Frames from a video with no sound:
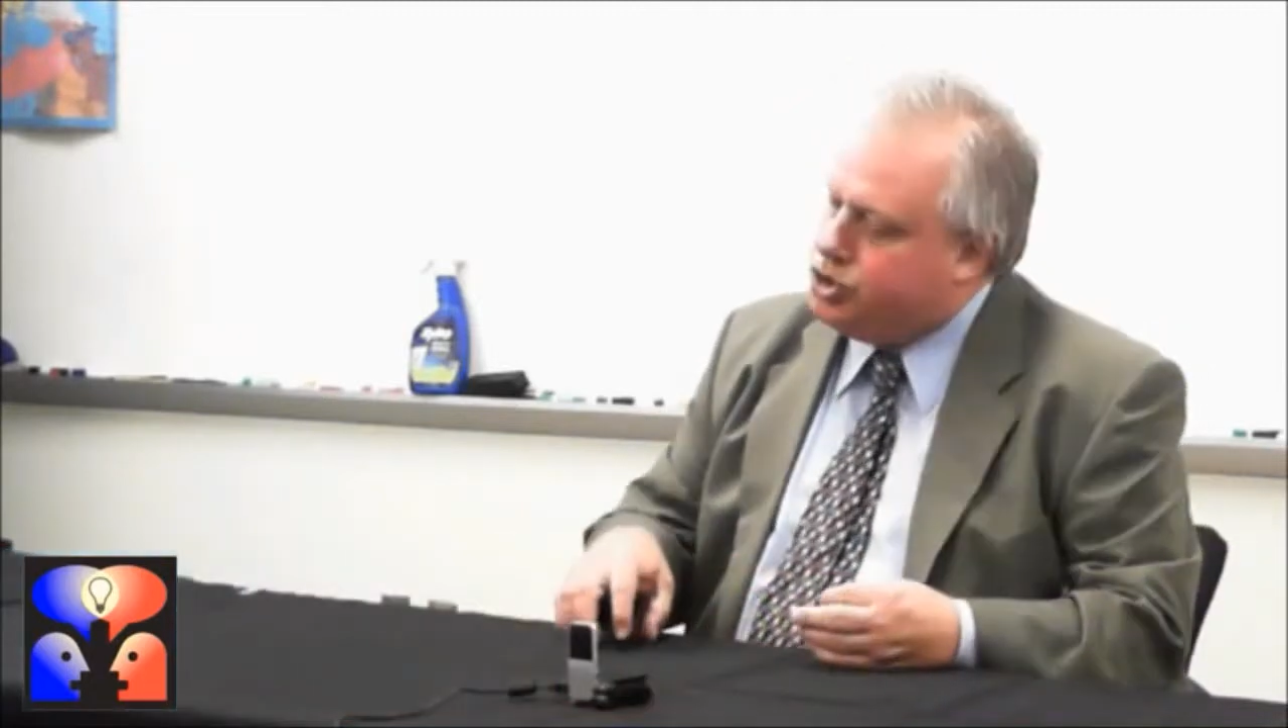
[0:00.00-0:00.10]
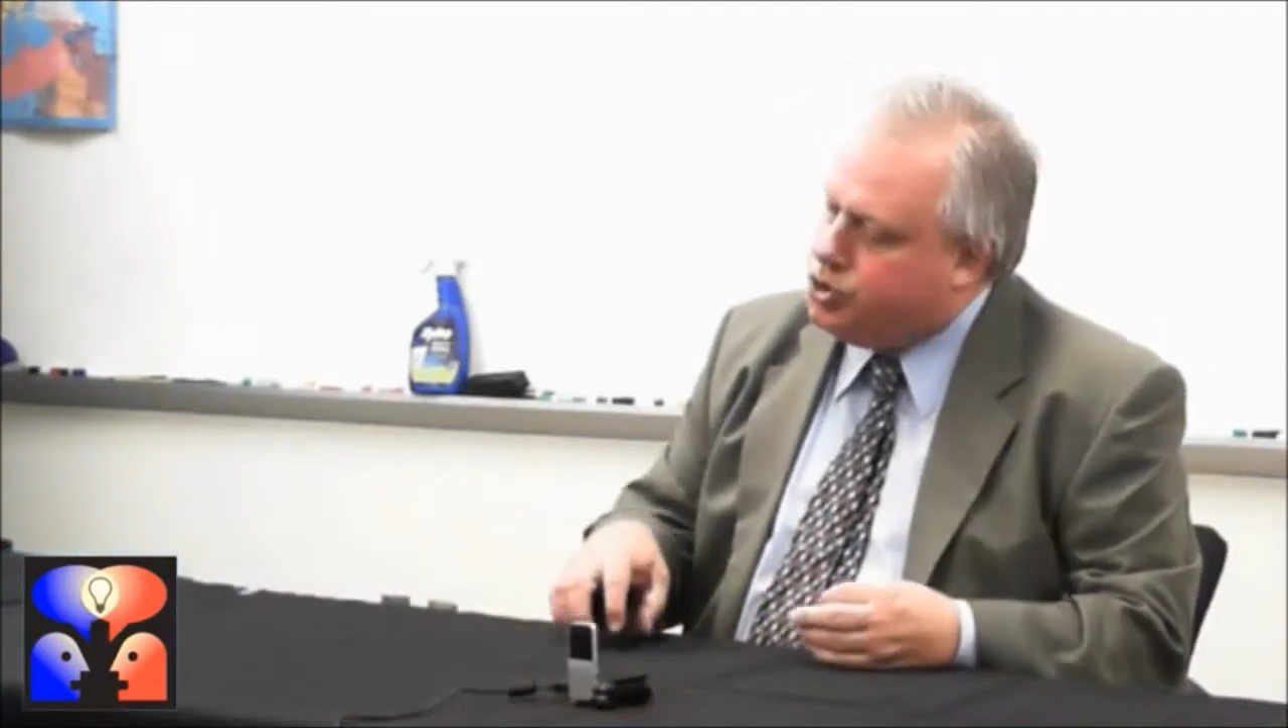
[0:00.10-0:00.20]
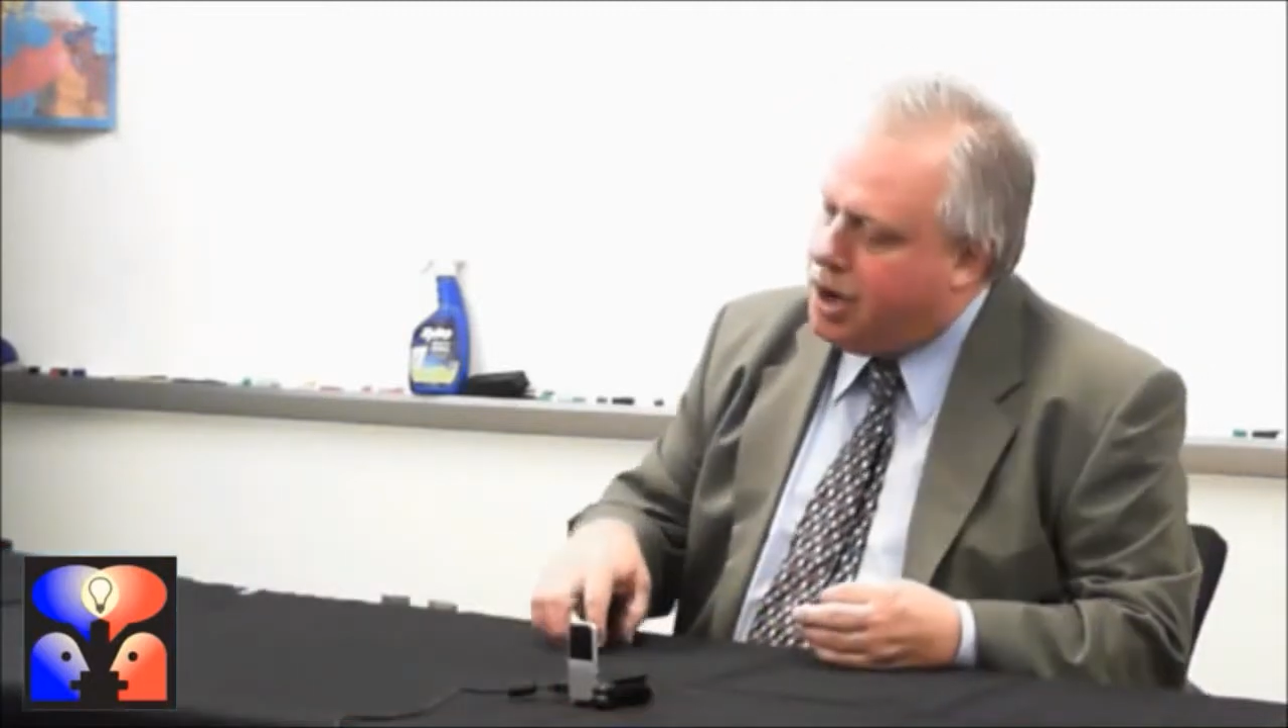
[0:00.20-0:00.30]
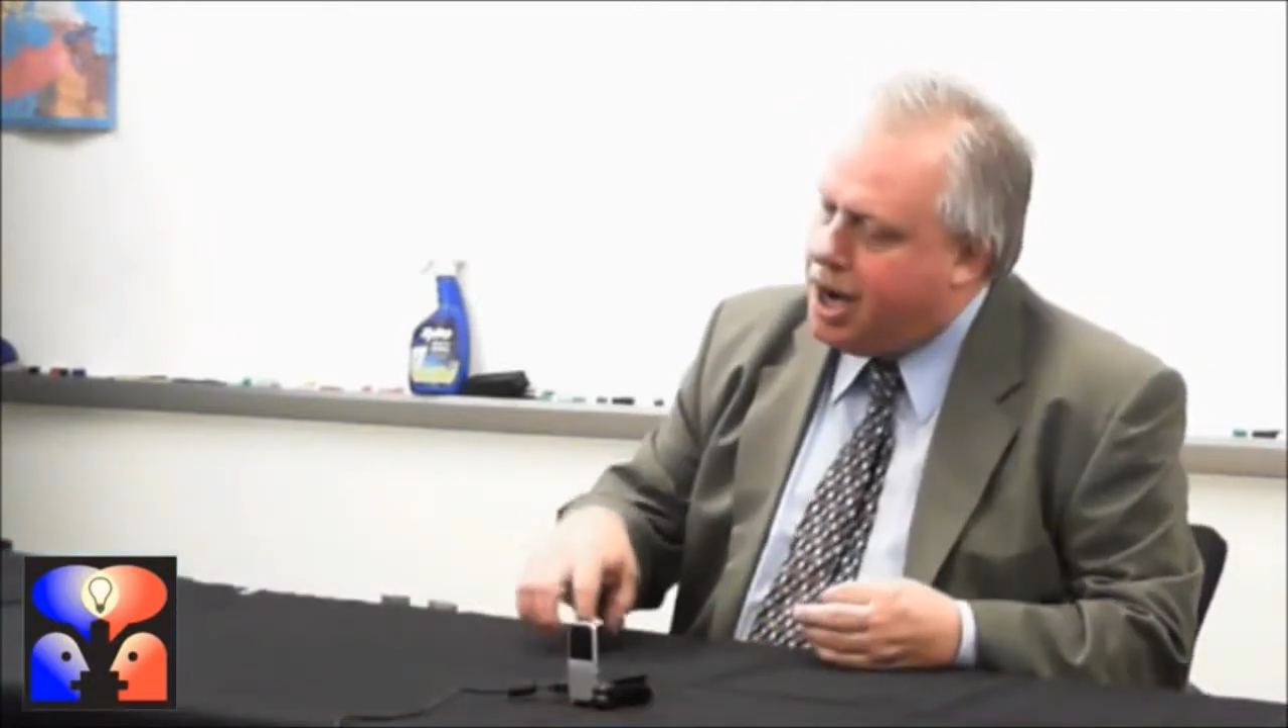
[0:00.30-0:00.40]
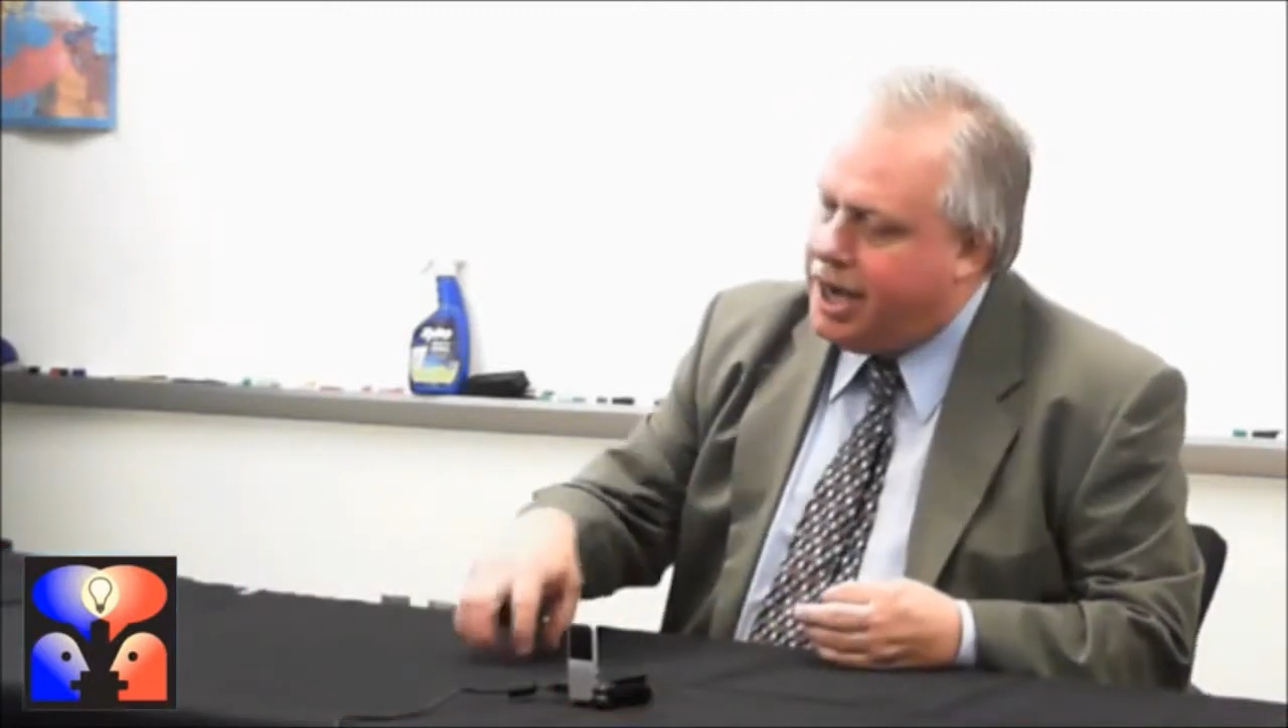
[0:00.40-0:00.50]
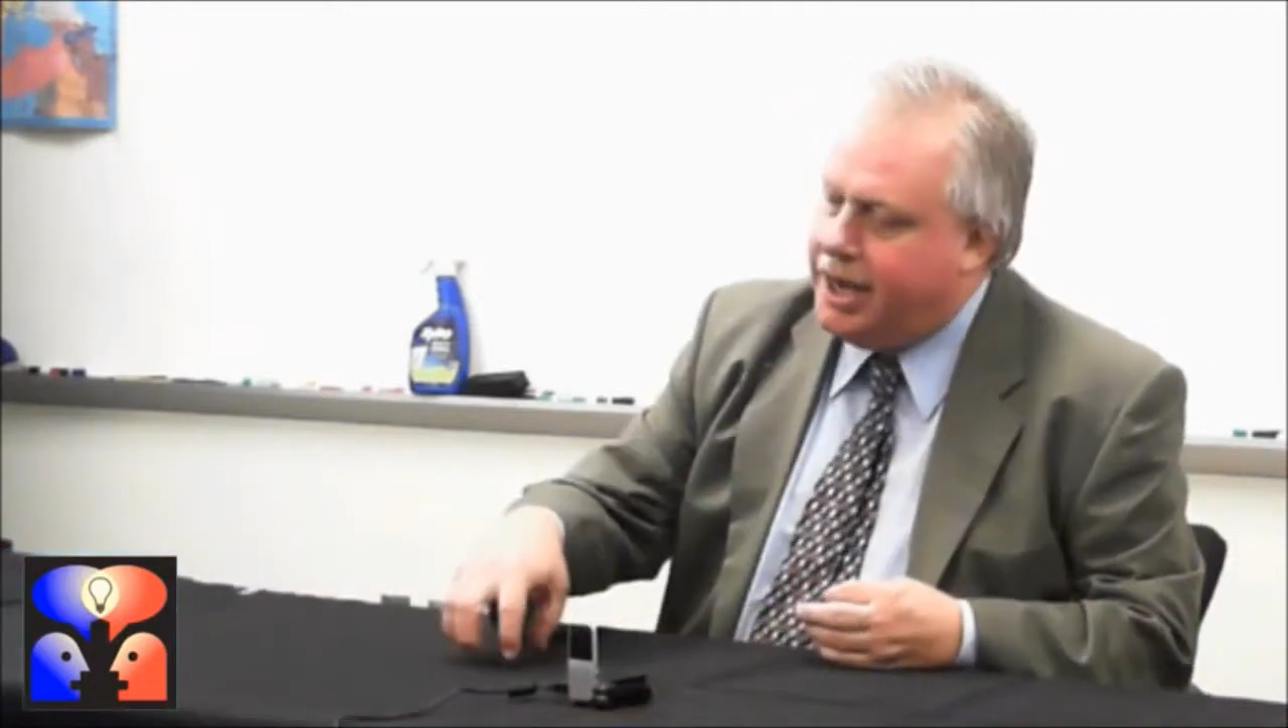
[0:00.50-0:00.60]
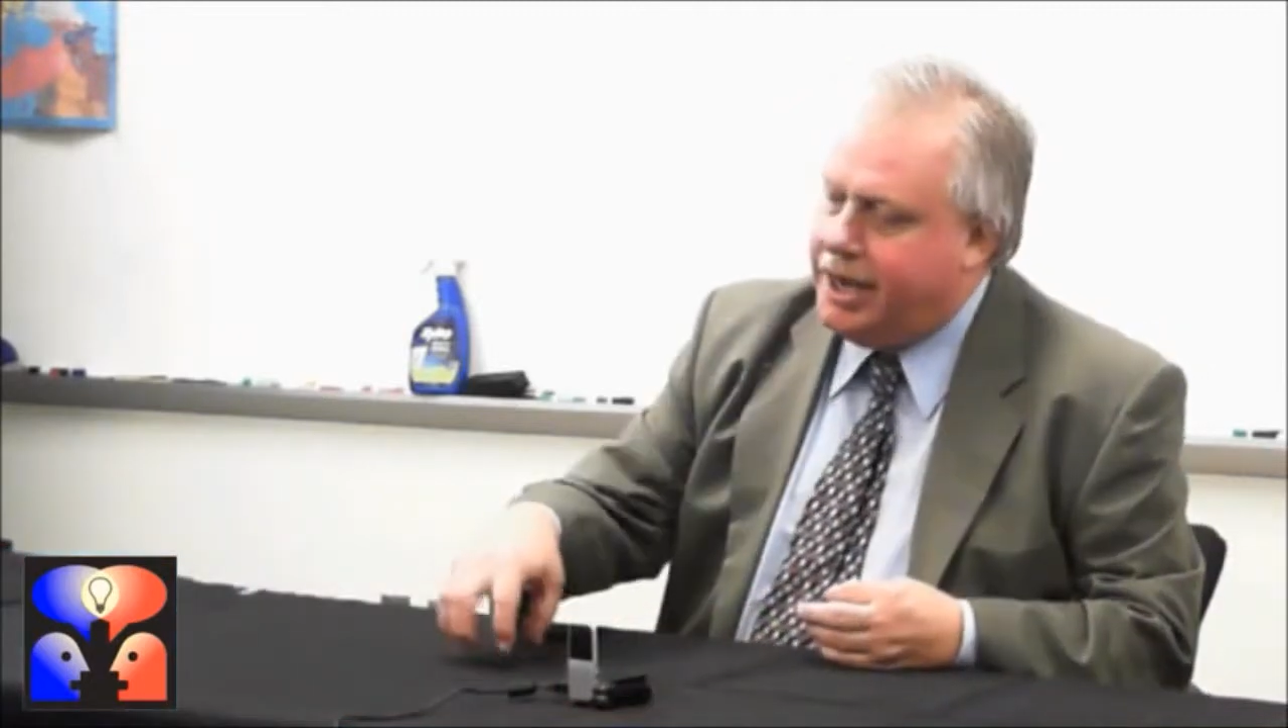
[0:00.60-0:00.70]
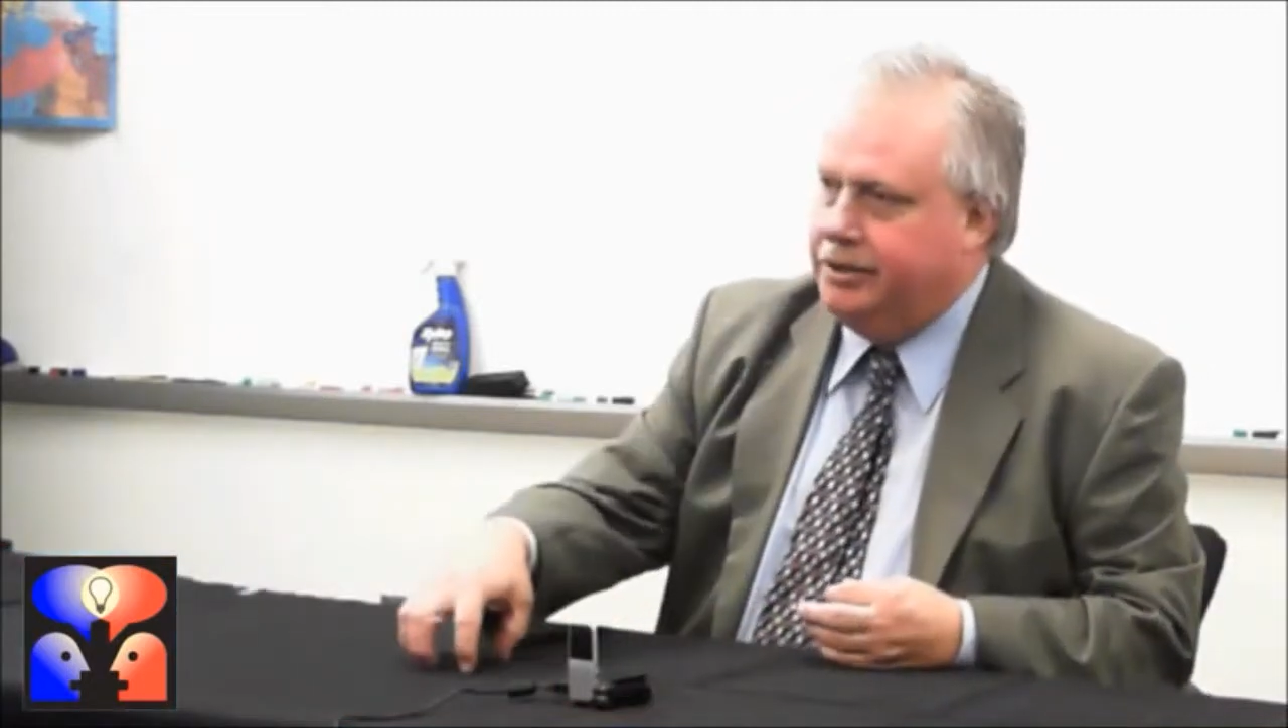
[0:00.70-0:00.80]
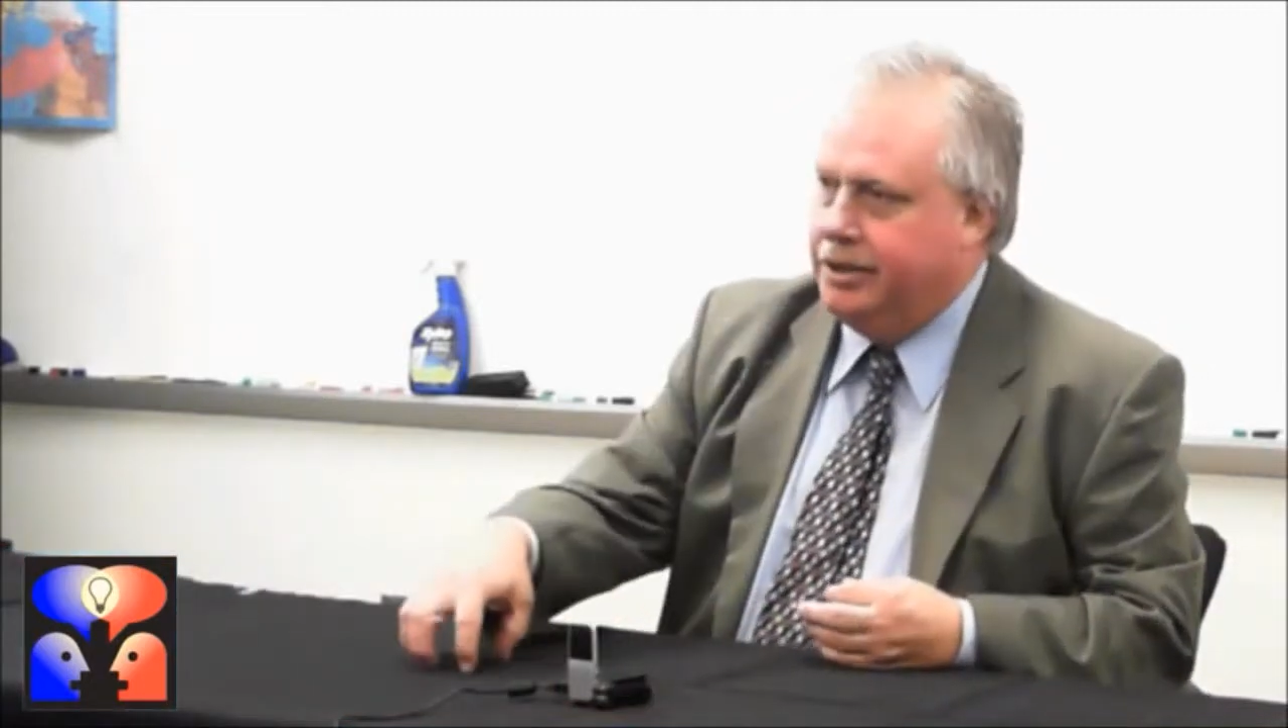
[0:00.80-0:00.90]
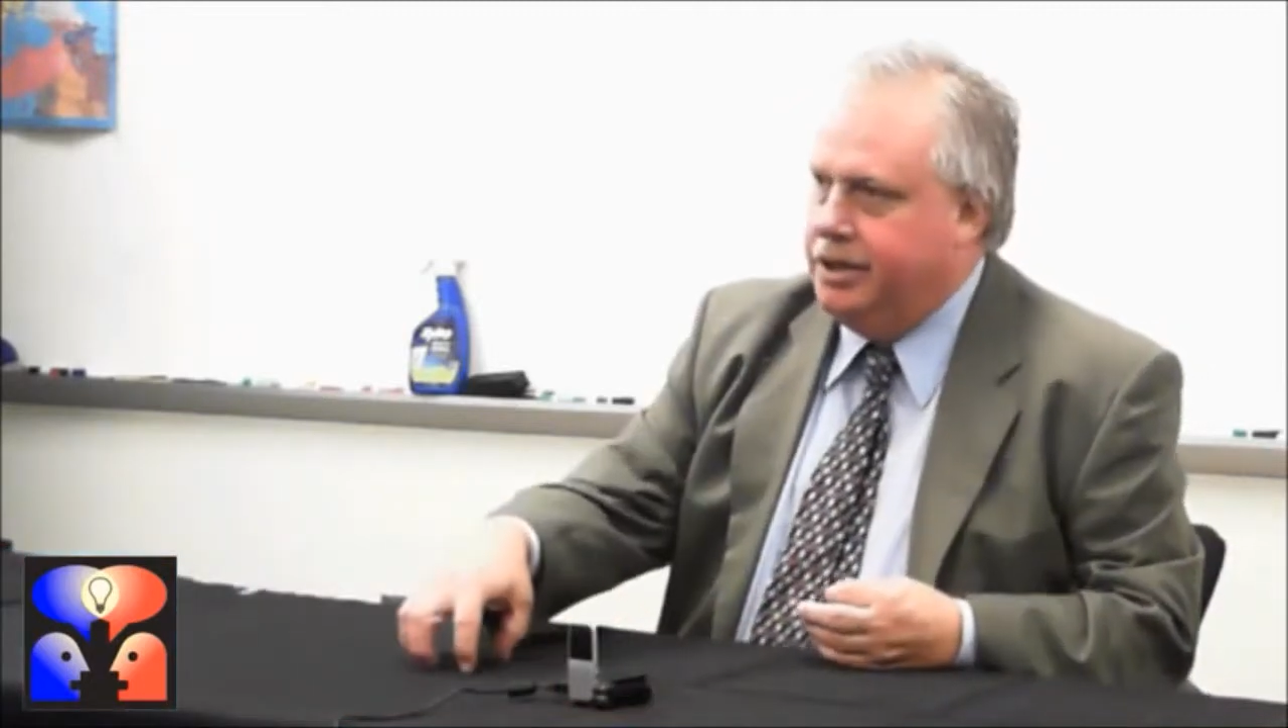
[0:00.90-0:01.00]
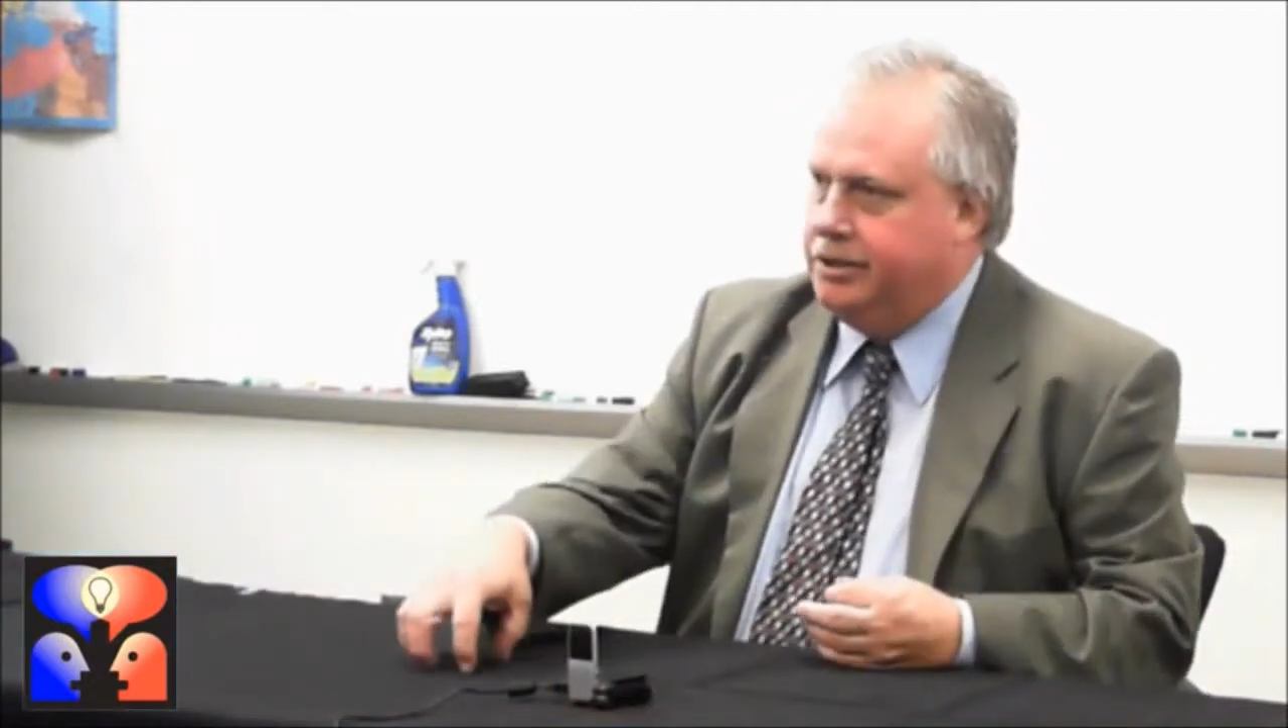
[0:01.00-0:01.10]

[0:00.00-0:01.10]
trying